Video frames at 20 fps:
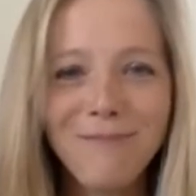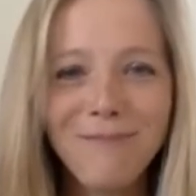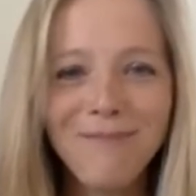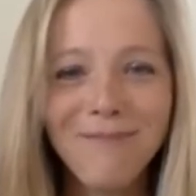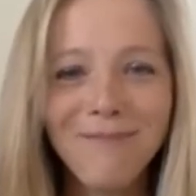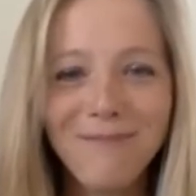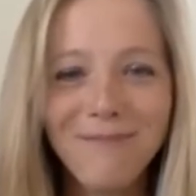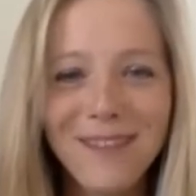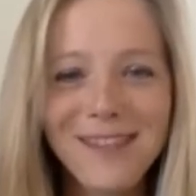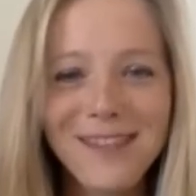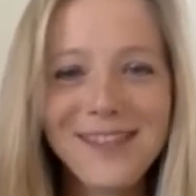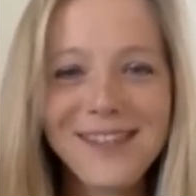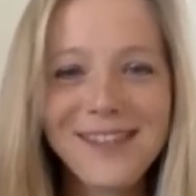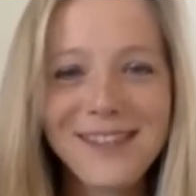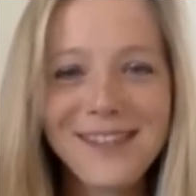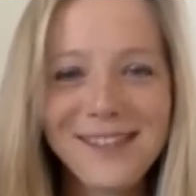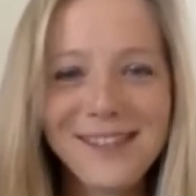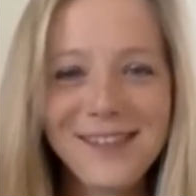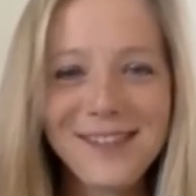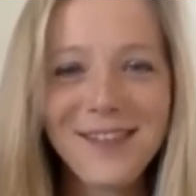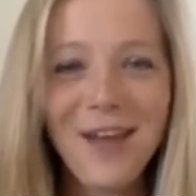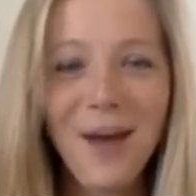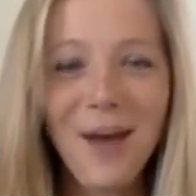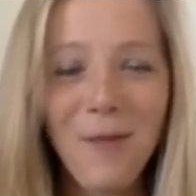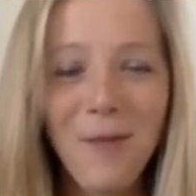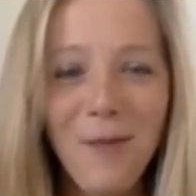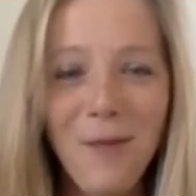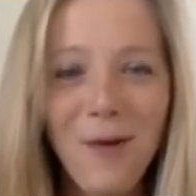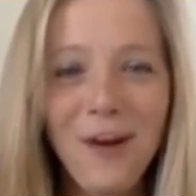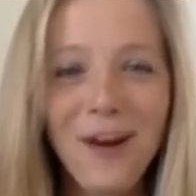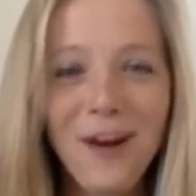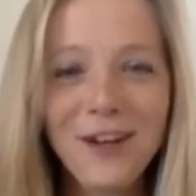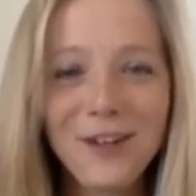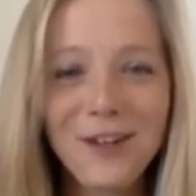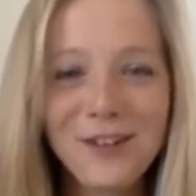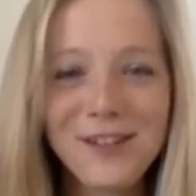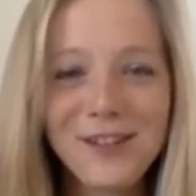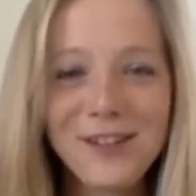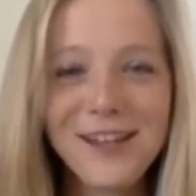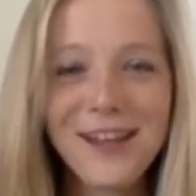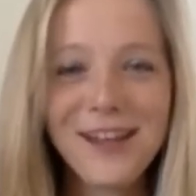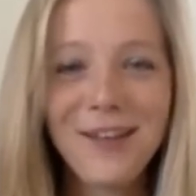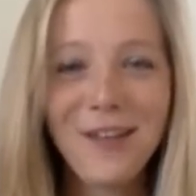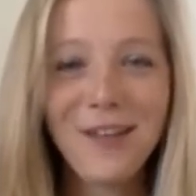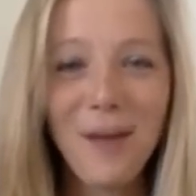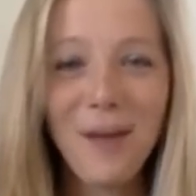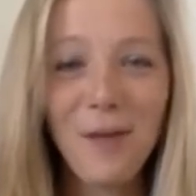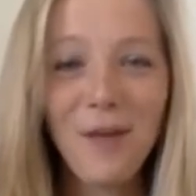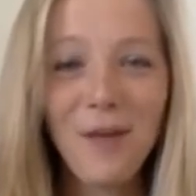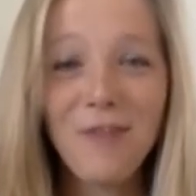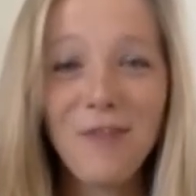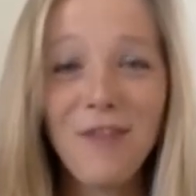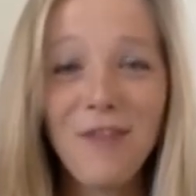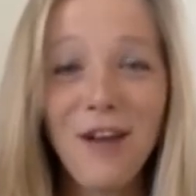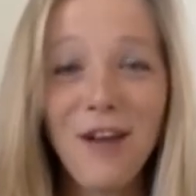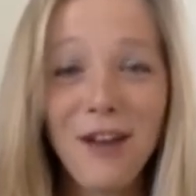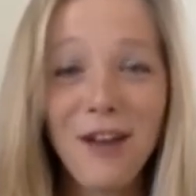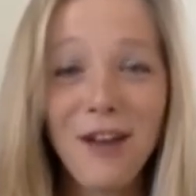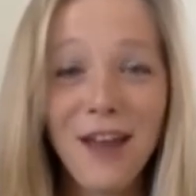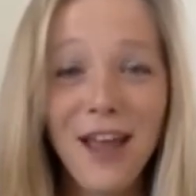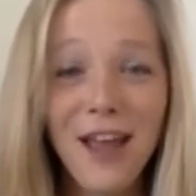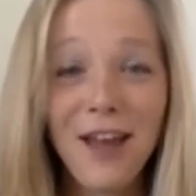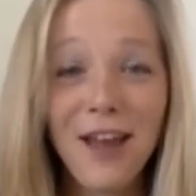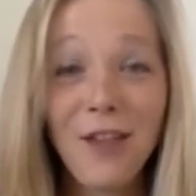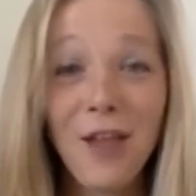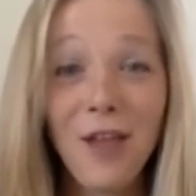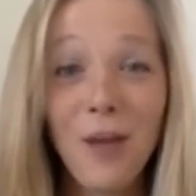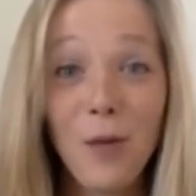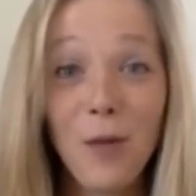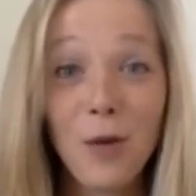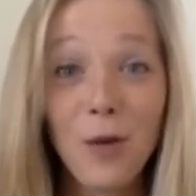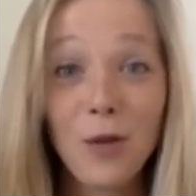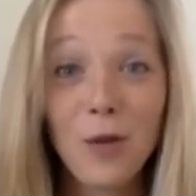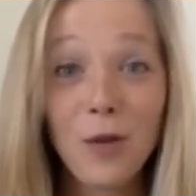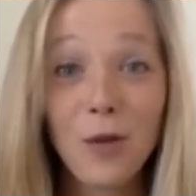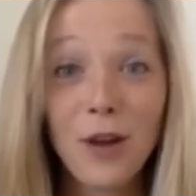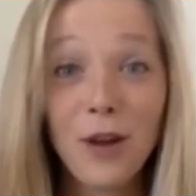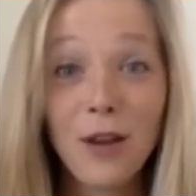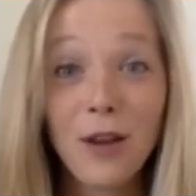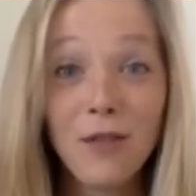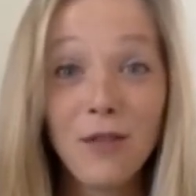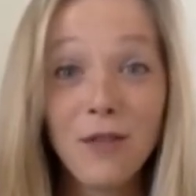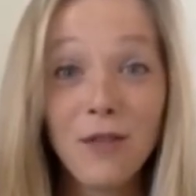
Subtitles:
this is a lot more interesting, a lot more fun, and a lot more lucrative.